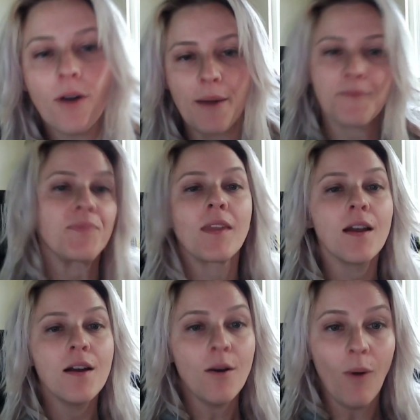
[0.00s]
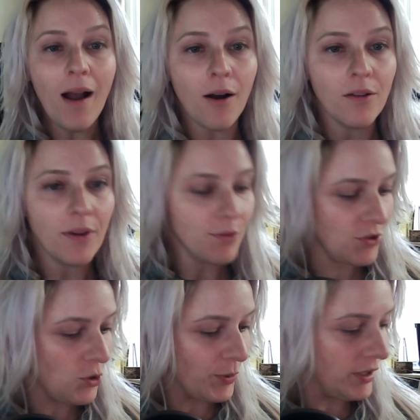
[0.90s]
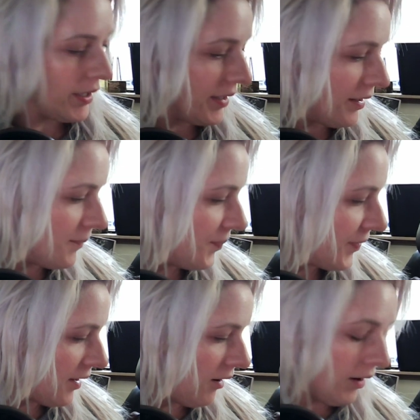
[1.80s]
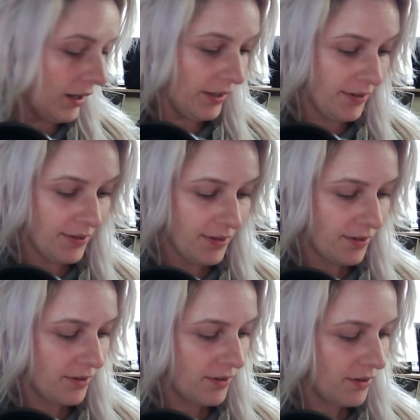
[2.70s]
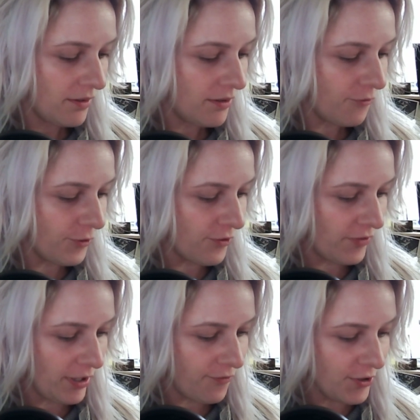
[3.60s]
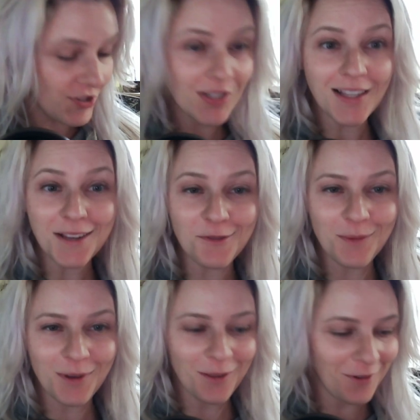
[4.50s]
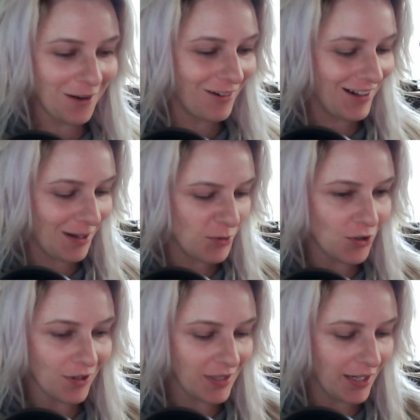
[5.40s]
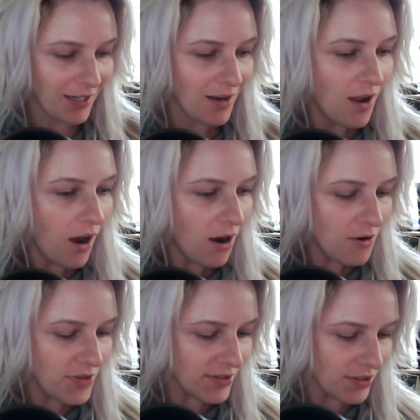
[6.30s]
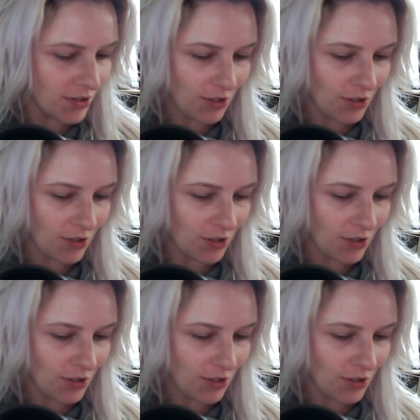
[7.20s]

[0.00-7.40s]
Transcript: Okay. Wow, that was super lucky on the very first accessory being the one I wanted. I'm so excited. Oh, this is